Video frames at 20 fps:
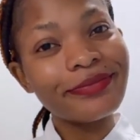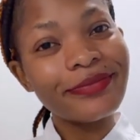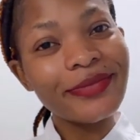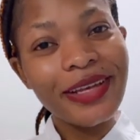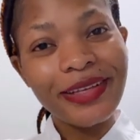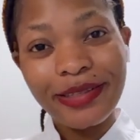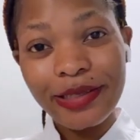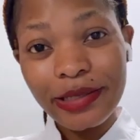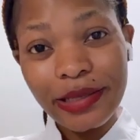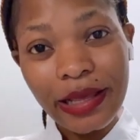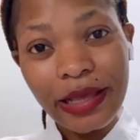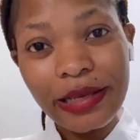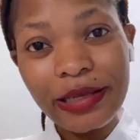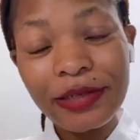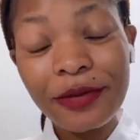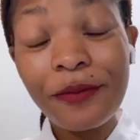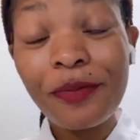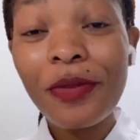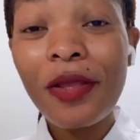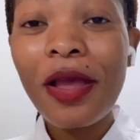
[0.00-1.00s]
That's it.
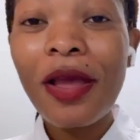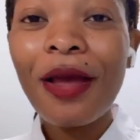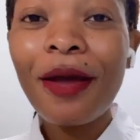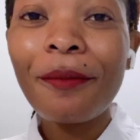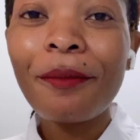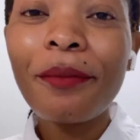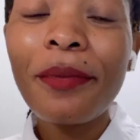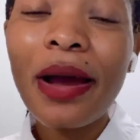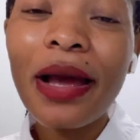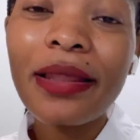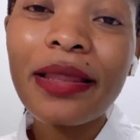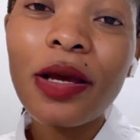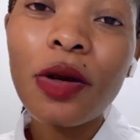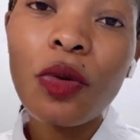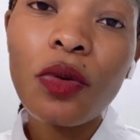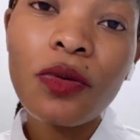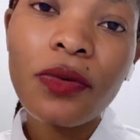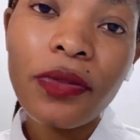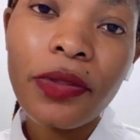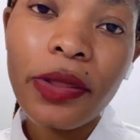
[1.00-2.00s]
But the
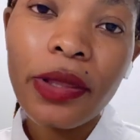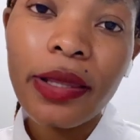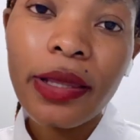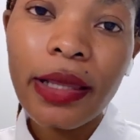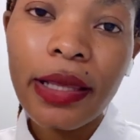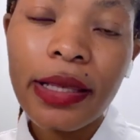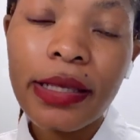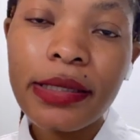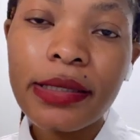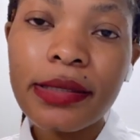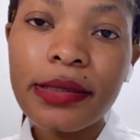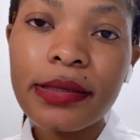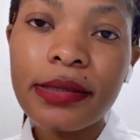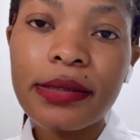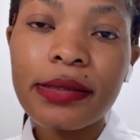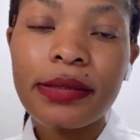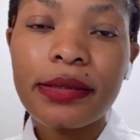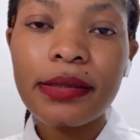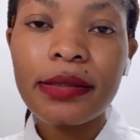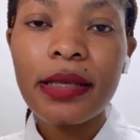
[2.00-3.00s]
good thing
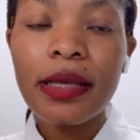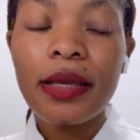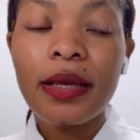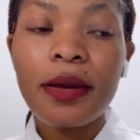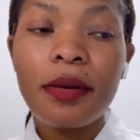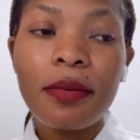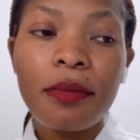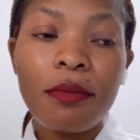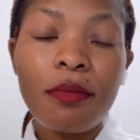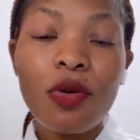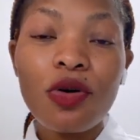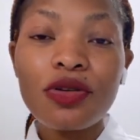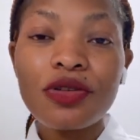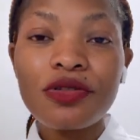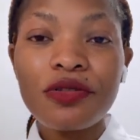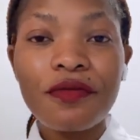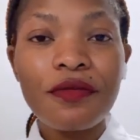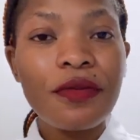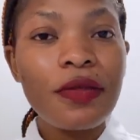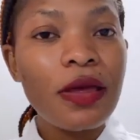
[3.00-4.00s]
is
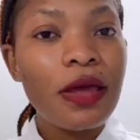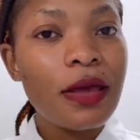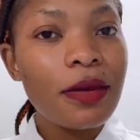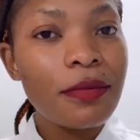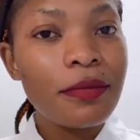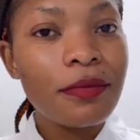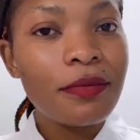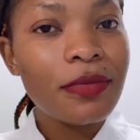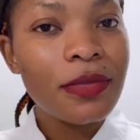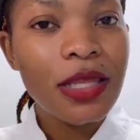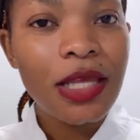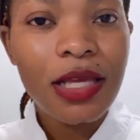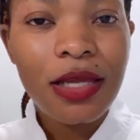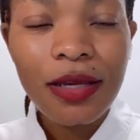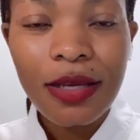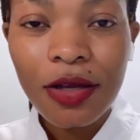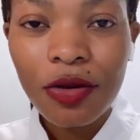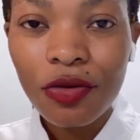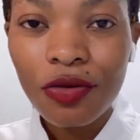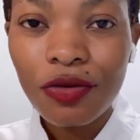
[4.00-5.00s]
most of them, they
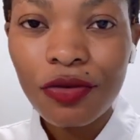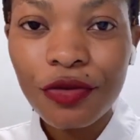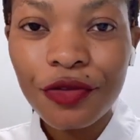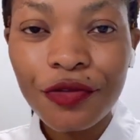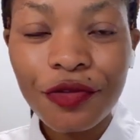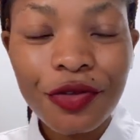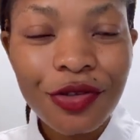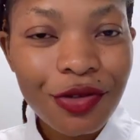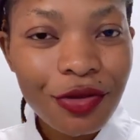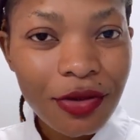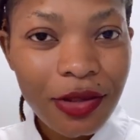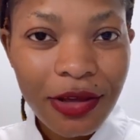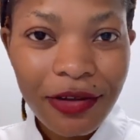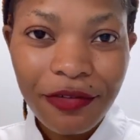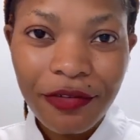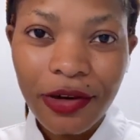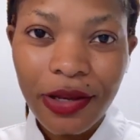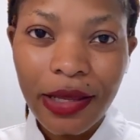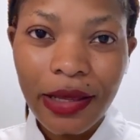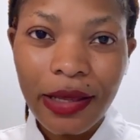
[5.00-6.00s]
recruit for South
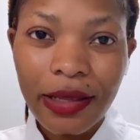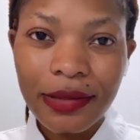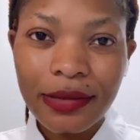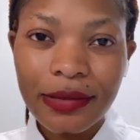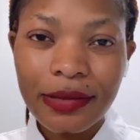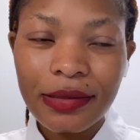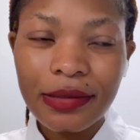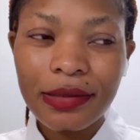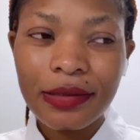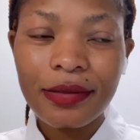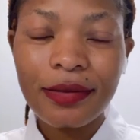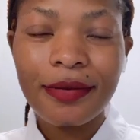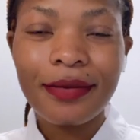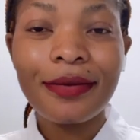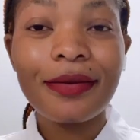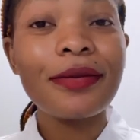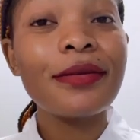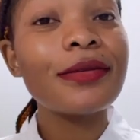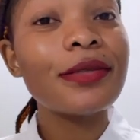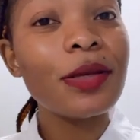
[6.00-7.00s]
Africans,
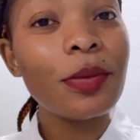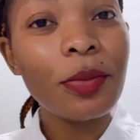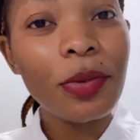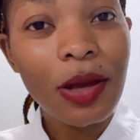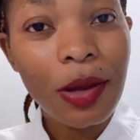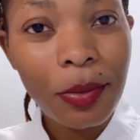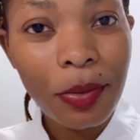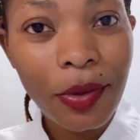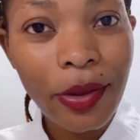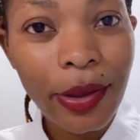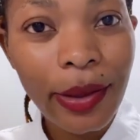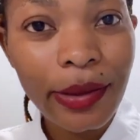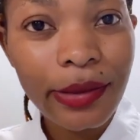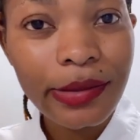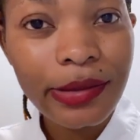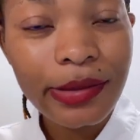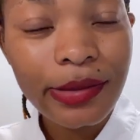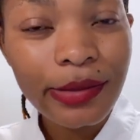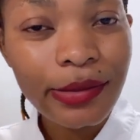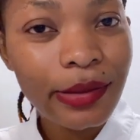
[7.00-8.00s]

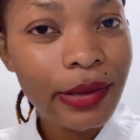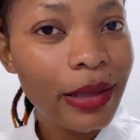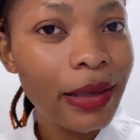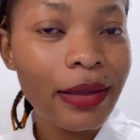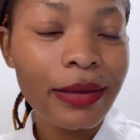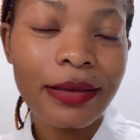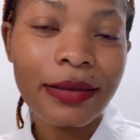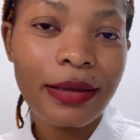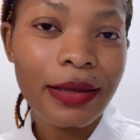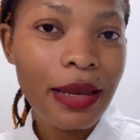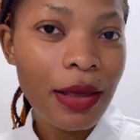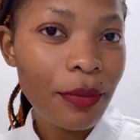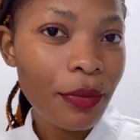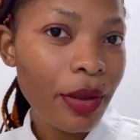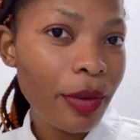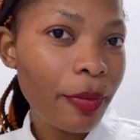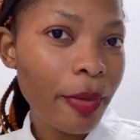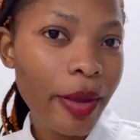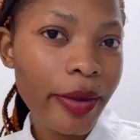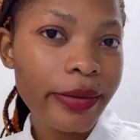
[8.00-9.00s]
Zimbabweans and
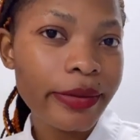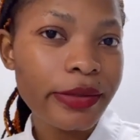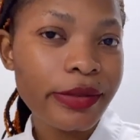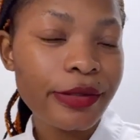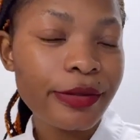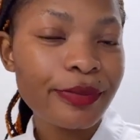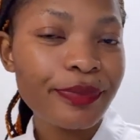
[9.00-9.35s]
Namibians.